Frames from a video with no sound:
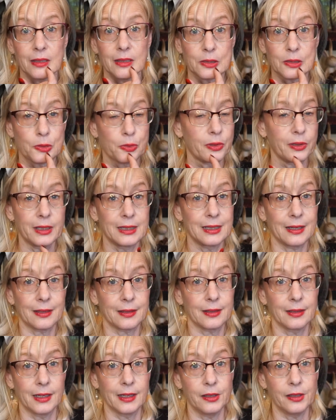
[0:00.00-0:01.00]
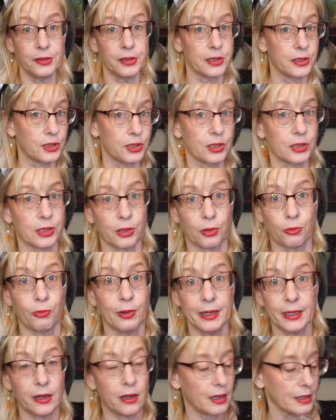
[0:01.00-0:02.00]
There's really nothing else. It's just a
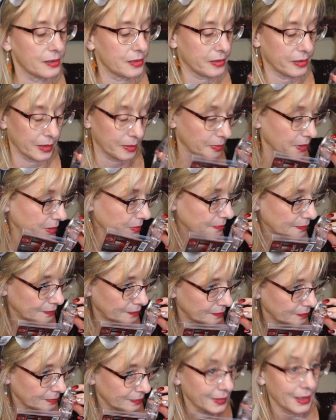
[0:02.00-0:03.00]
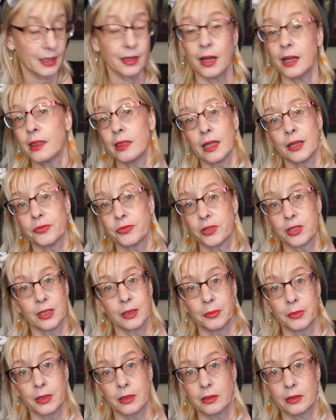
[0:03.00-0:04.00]
red hot cinnamon. And I love
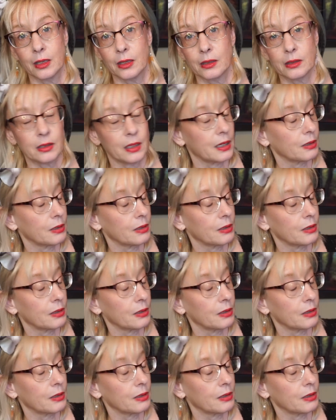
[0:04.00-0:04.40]
cinnamon scents.